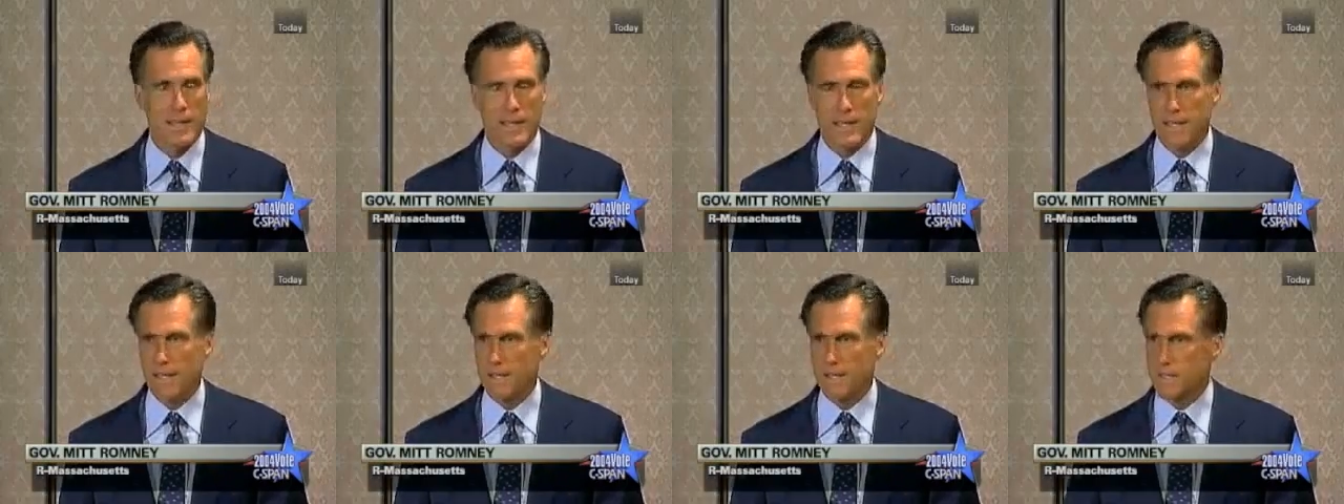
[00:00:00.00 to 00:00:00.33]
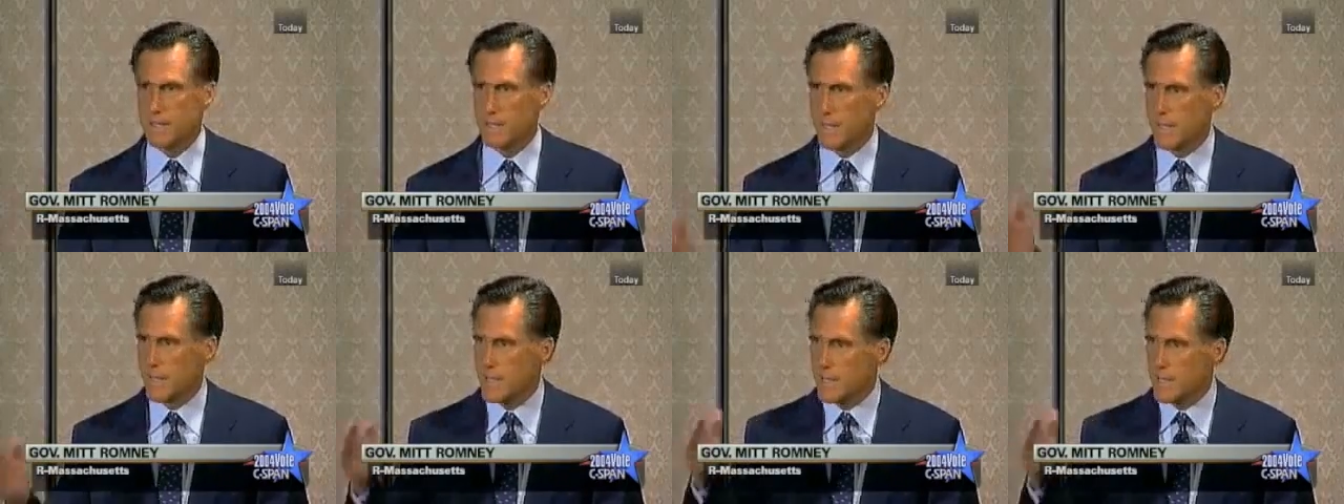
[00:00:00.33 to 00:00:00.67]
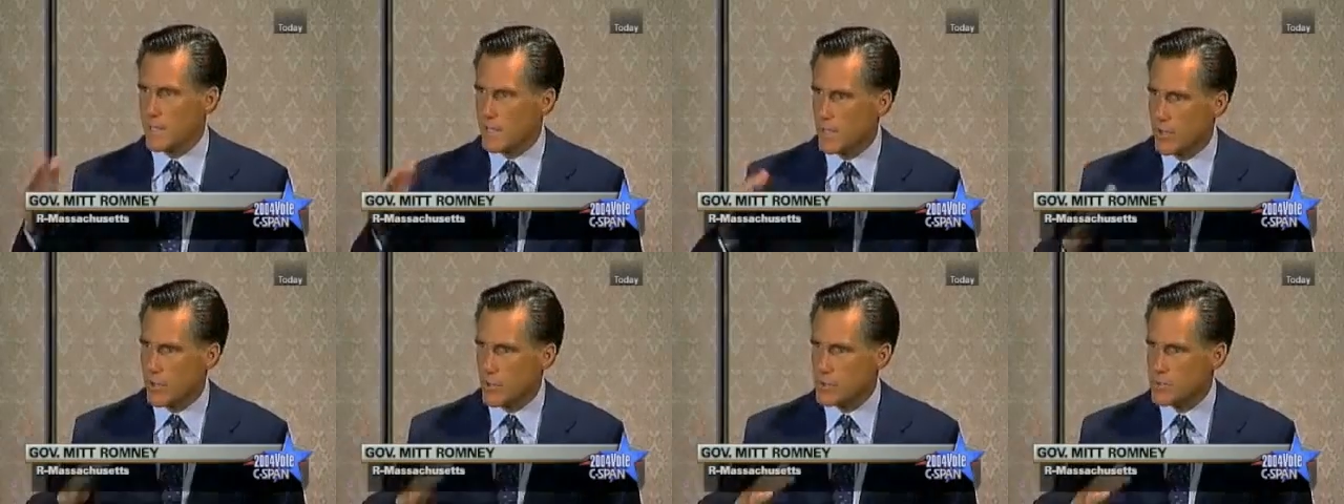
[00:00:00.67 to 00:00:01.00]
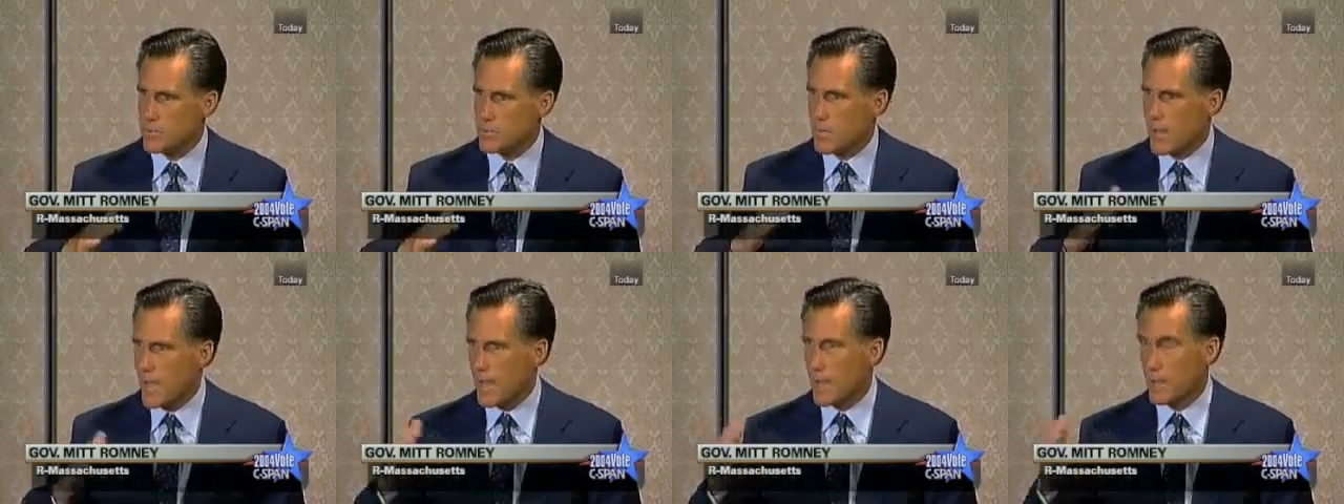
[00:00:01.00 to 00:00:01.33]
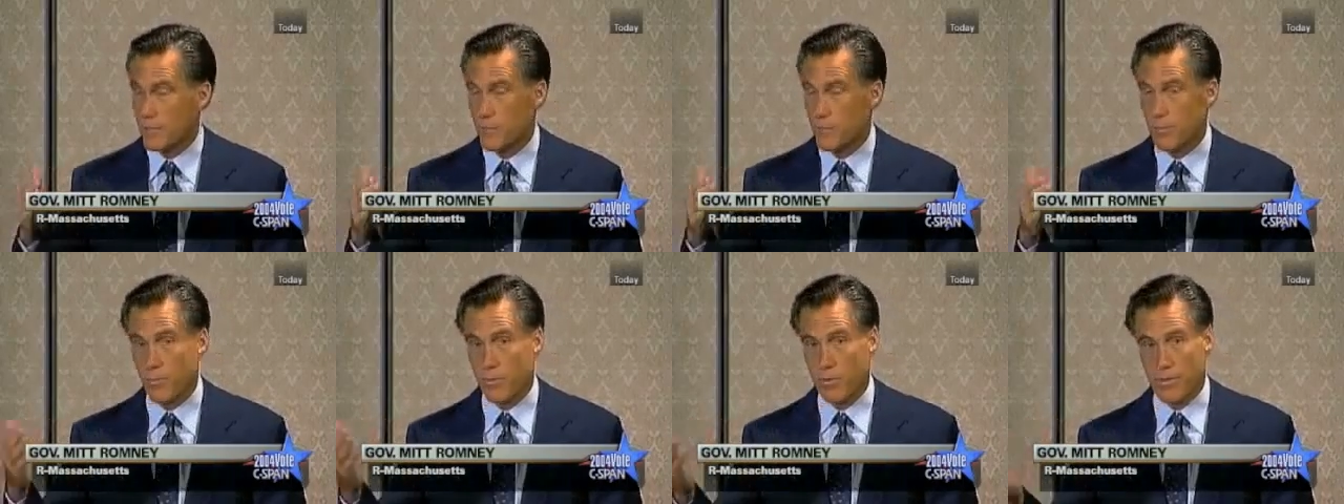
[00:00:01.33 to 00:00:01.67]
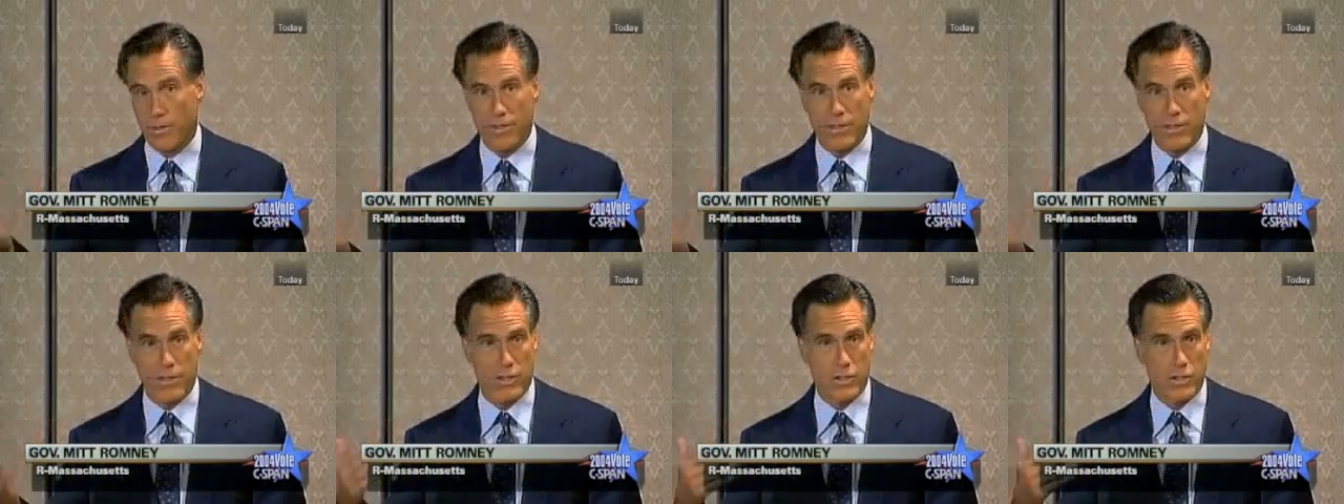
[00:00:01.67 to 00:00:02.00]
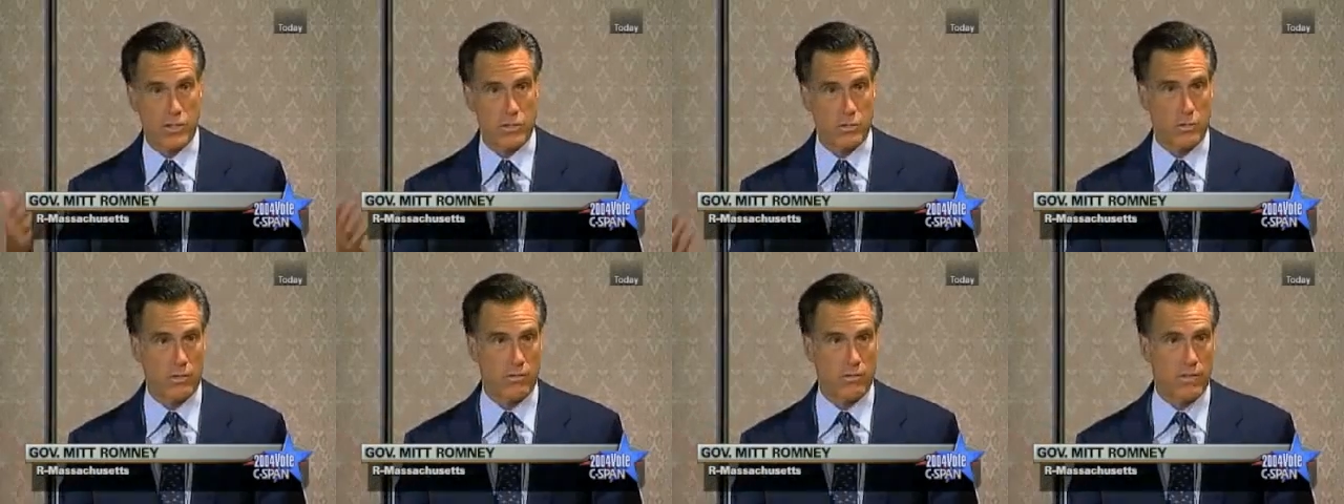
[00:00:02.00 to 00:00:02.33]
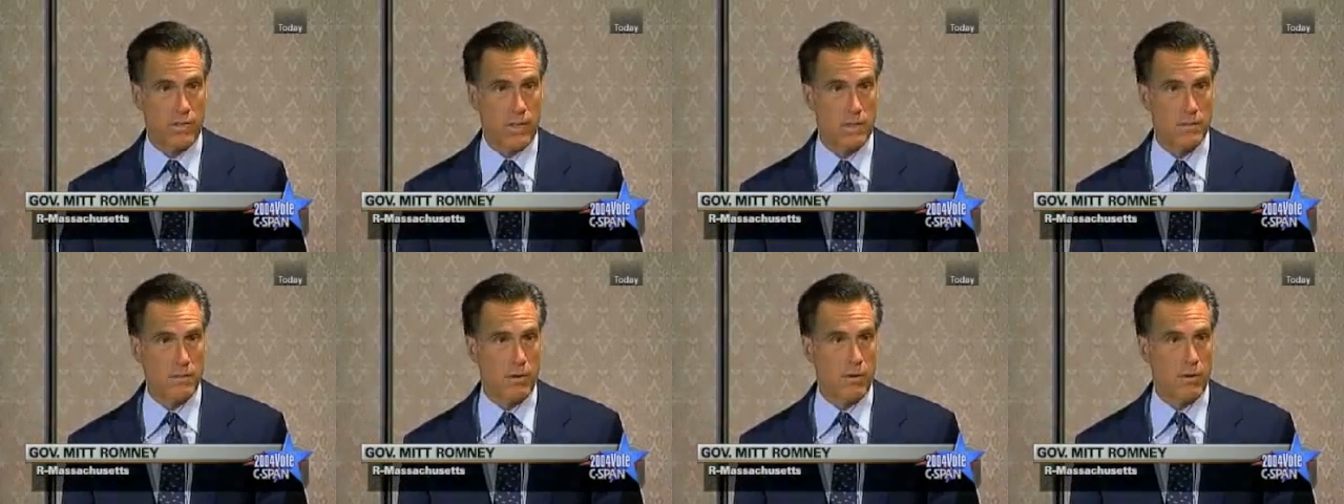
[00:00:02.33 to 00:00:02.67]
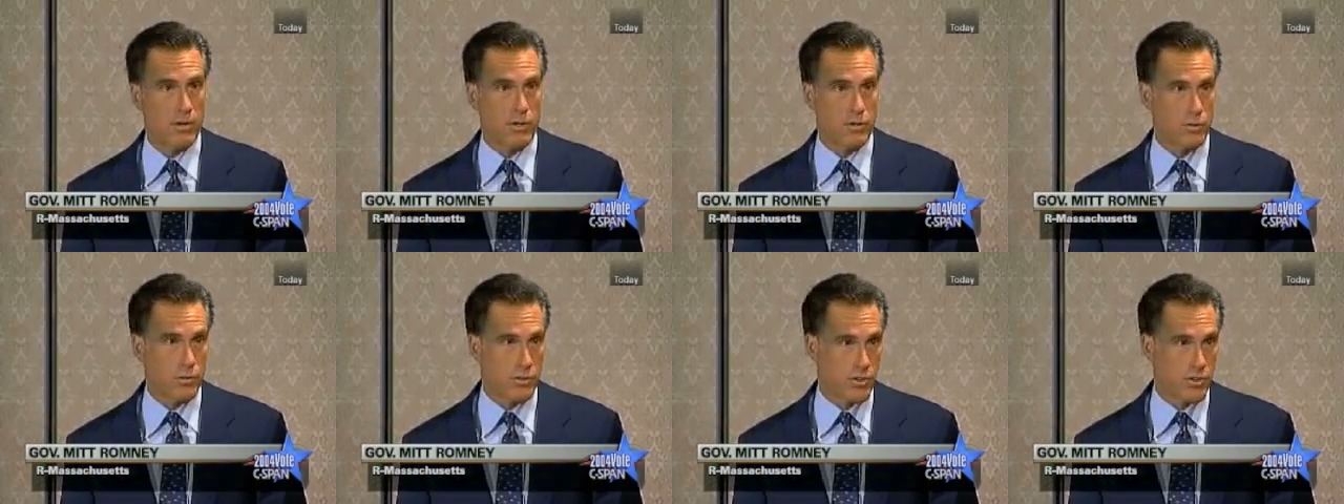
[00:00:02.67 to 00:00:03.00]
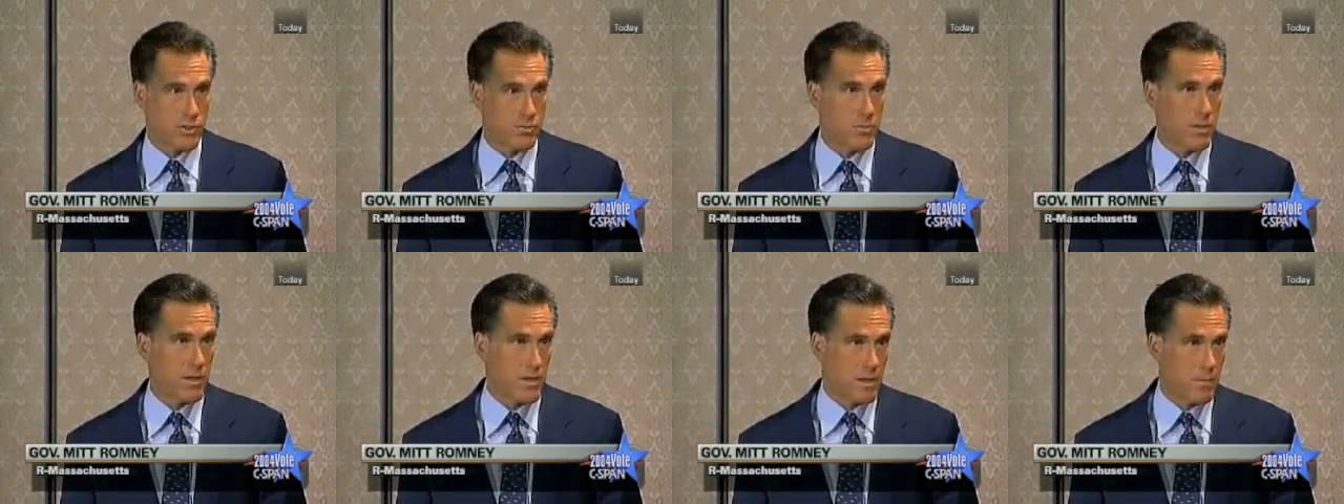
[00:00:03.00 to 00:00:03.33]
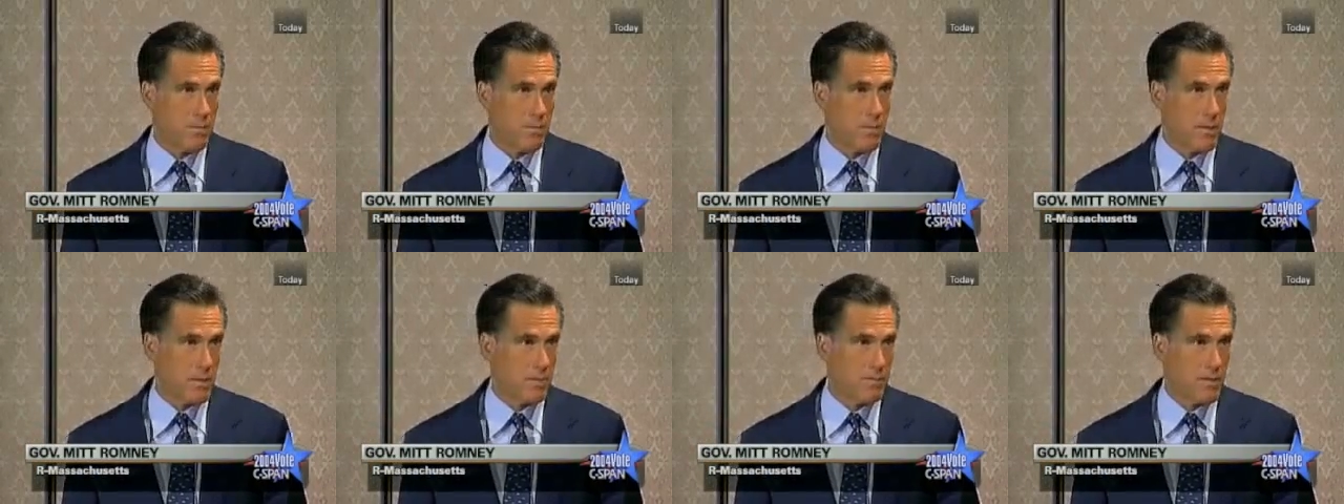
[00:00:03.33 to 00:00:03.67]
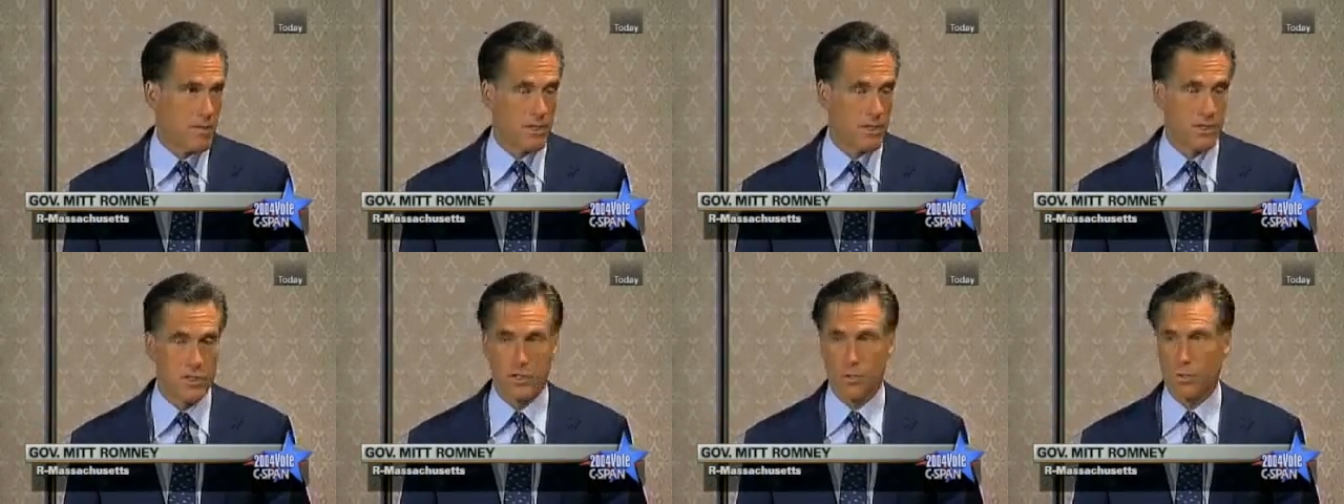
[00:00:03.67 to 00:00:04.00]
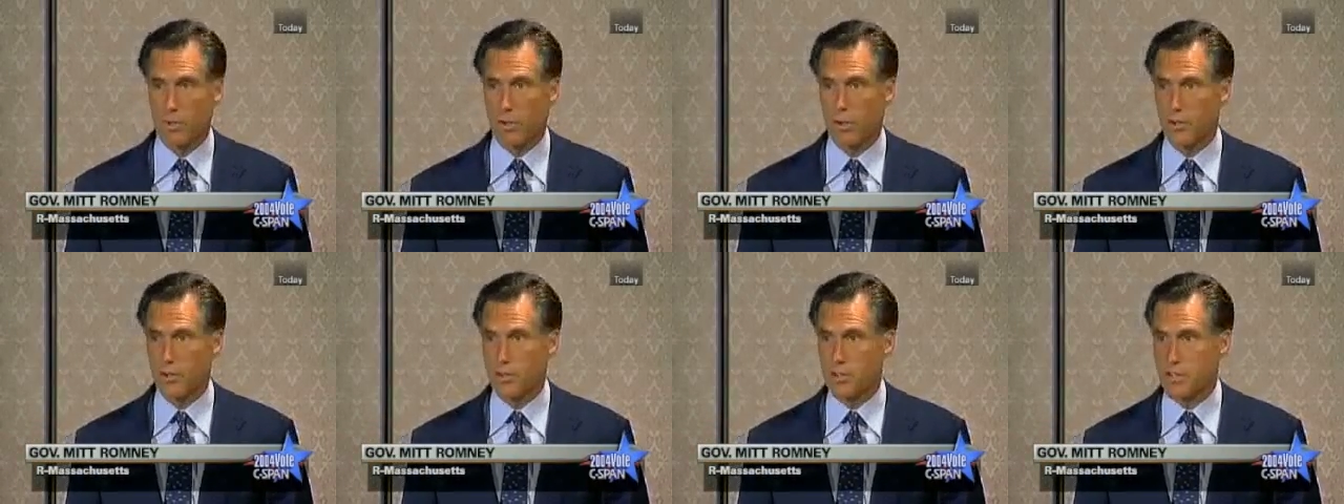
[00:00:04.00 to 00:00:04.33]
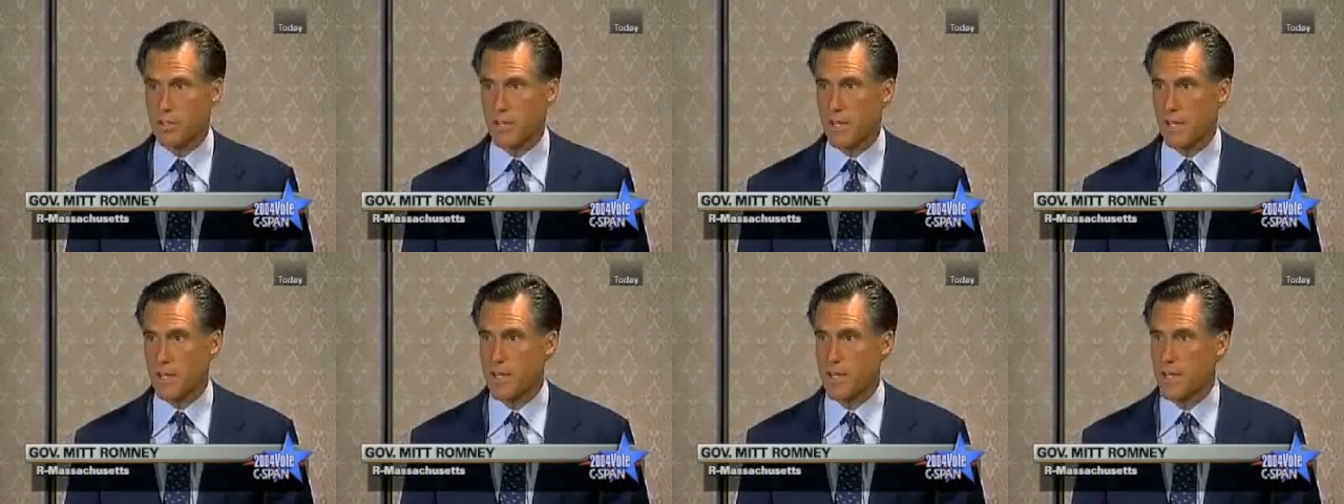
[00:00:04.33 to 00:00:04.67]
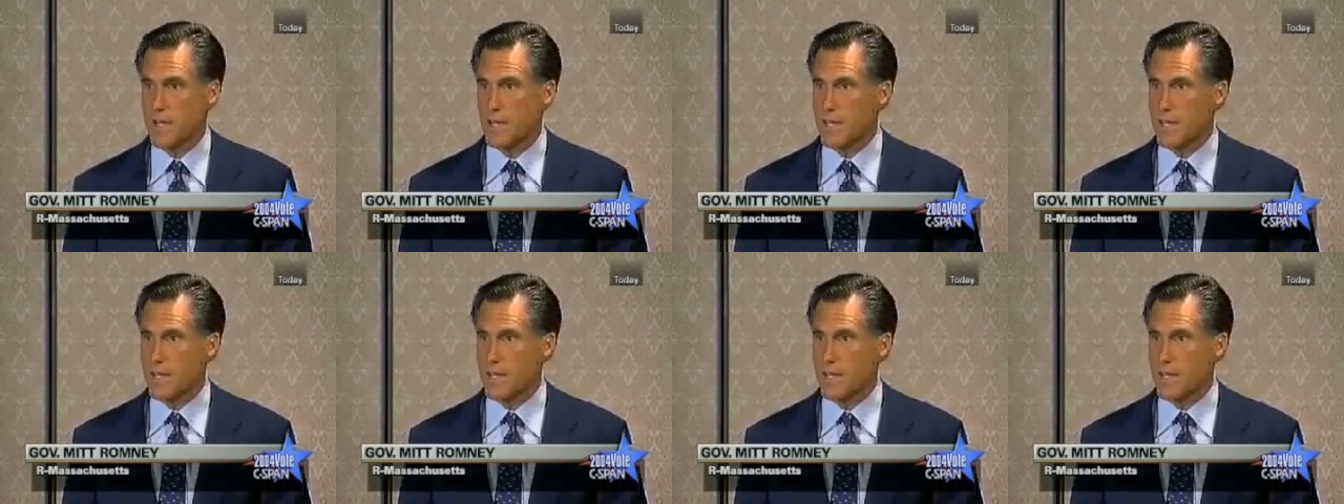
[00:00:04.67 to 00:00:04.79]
It goes back and forth on the issue of gay marriage, which has been a big issue in our state.